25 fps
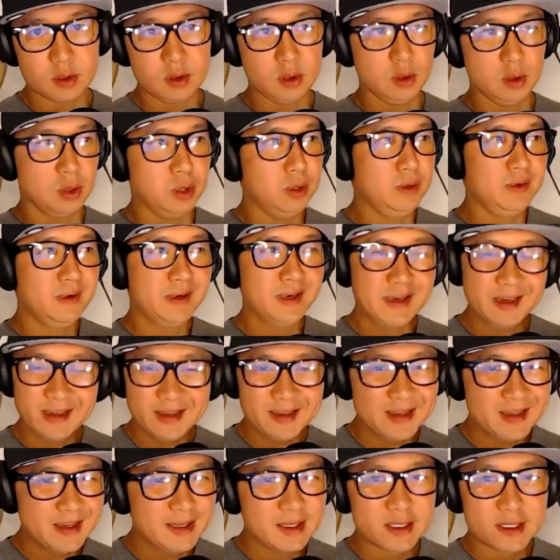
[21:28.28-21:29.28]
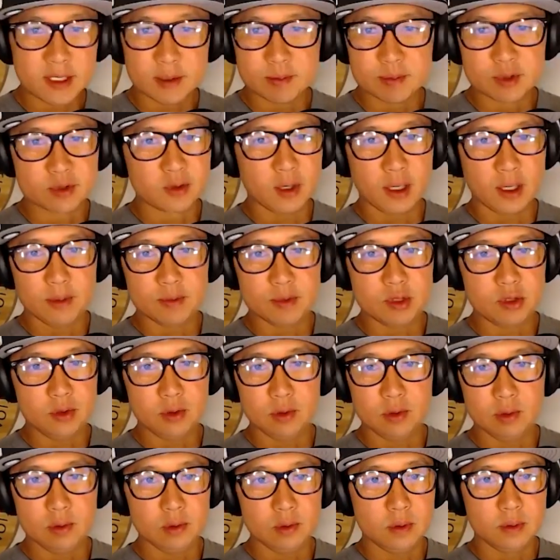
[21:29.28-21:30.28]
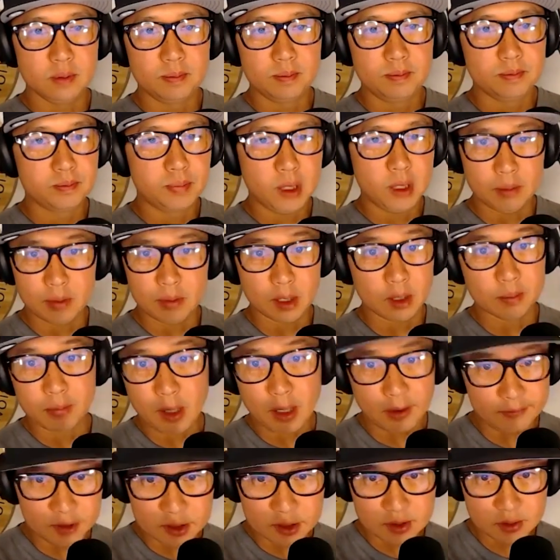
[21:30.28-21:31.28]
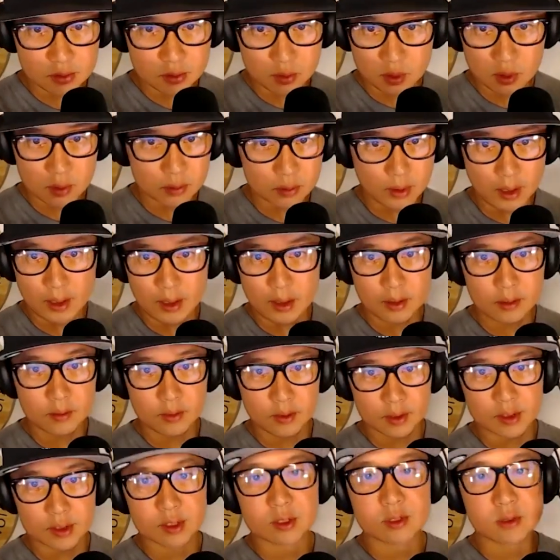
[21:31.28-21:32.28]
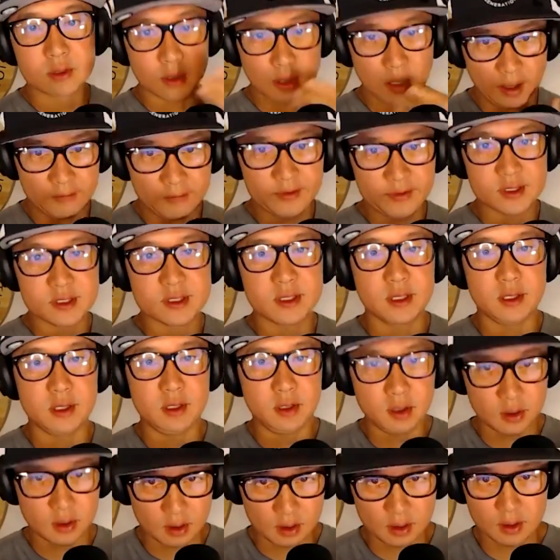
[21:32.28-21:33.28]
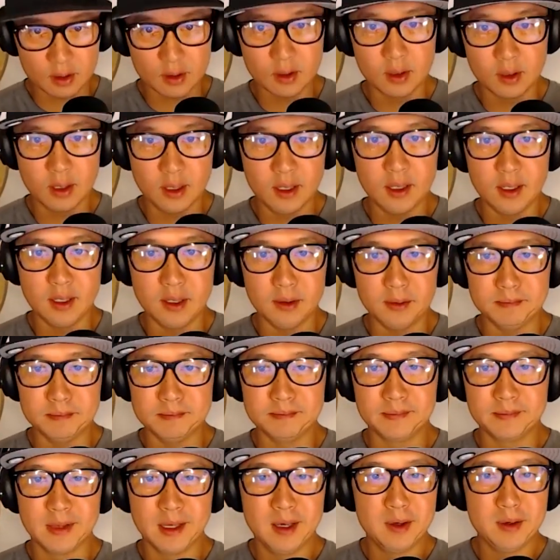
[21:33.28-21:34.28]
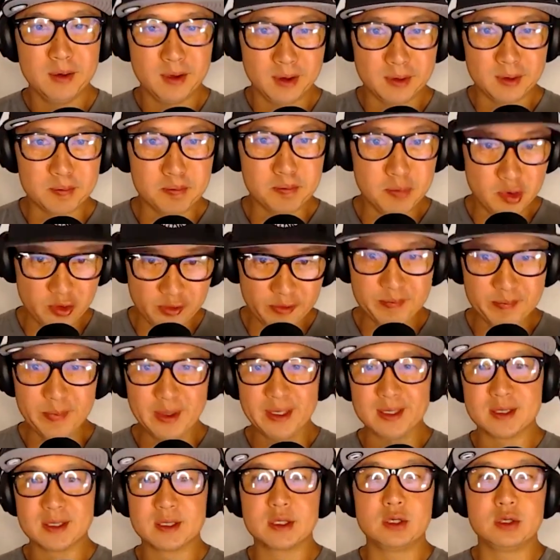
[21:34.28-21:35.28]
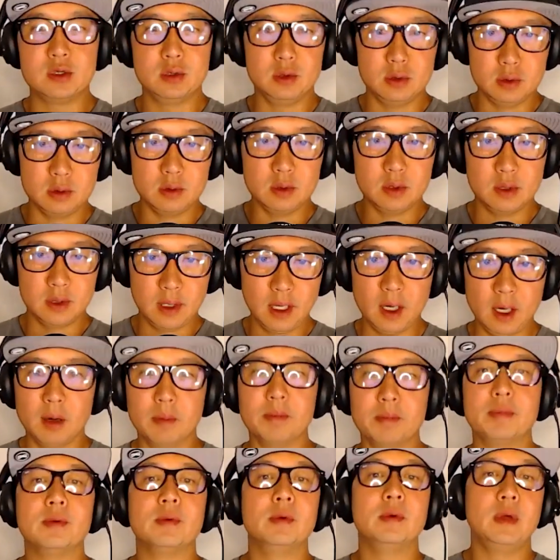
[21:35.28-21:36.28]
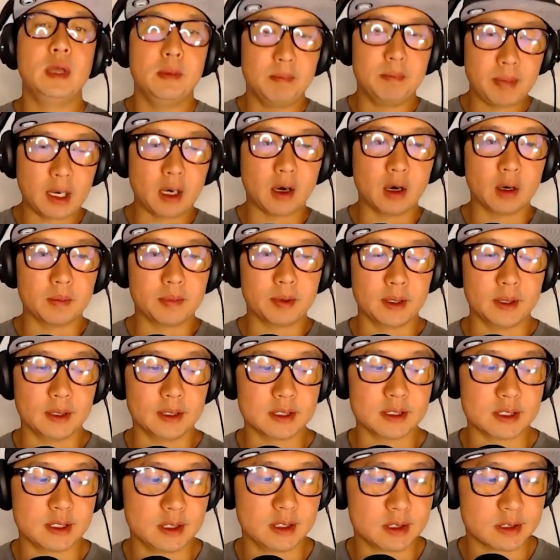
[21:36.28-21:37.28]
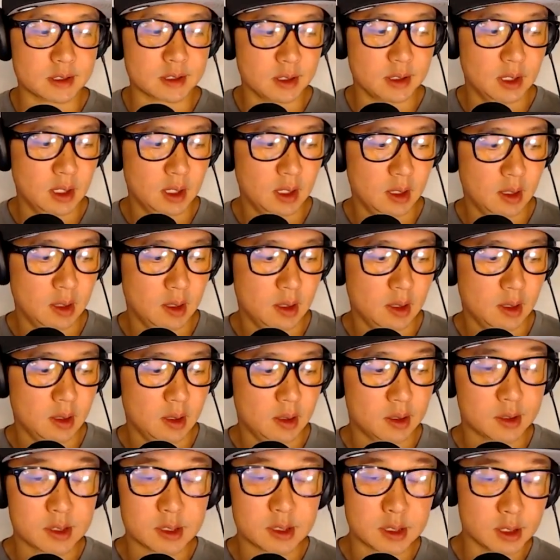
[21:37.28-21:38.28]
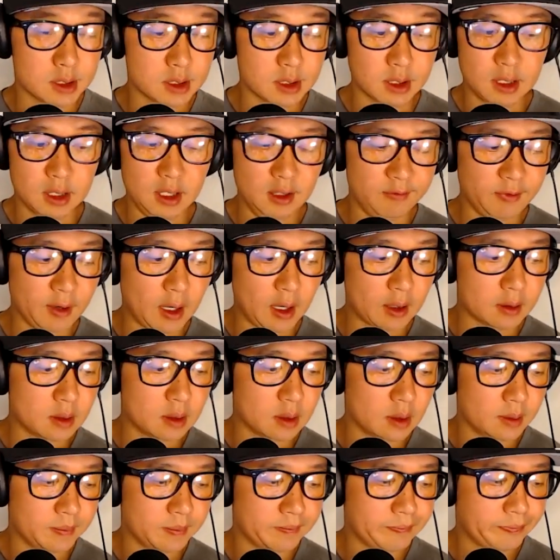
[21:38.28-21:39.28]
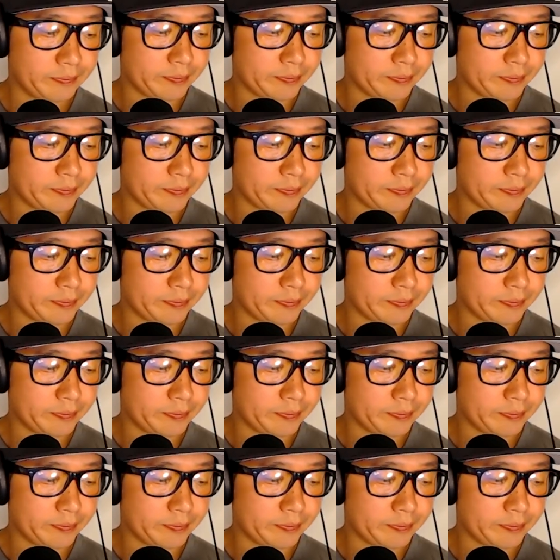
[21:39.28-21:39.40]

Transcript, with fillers: who subscribe to public and private school, right? Which obviously your um, movement to help empower parents is such a key factor.